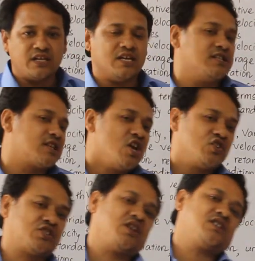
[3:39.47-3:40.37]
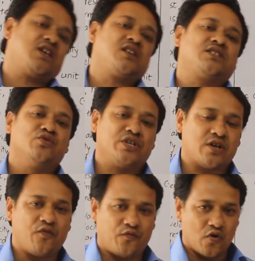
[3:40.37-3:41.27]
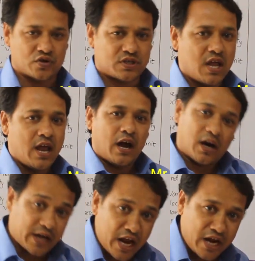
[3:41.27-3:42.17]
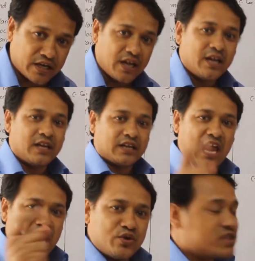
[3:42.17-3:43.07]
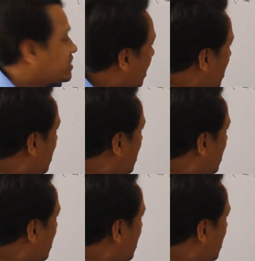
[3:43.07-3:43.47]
is CGS unit of force. Again, can you say